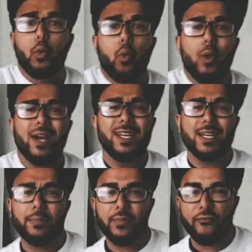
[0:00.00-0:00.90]
when he comes
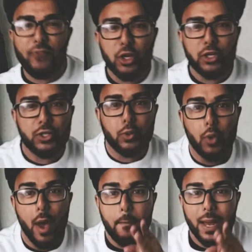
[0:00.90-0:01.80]
for you?
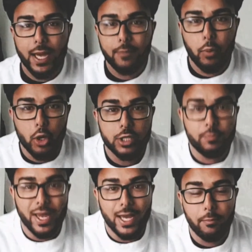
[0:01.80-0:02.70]
Bad boys,
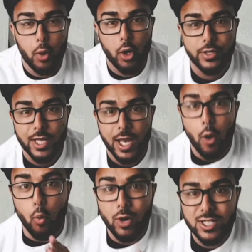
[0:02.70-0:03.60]

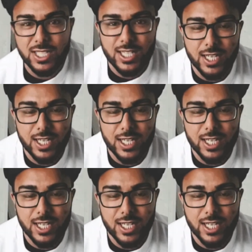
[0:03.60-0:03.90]
what you gonna